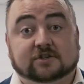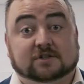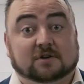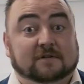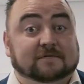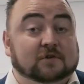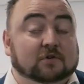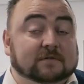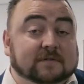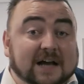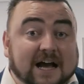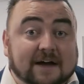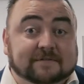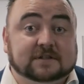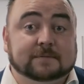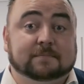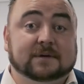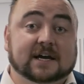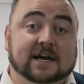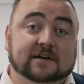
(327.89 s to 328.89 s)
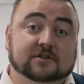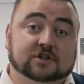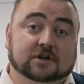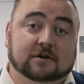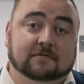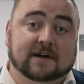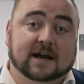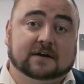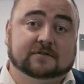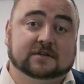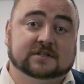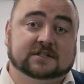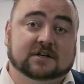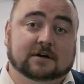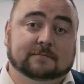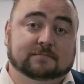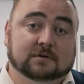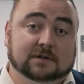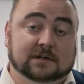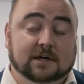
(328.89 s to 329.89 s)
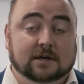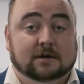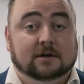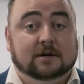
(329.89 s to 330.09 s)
So if you have to pH correct the sample,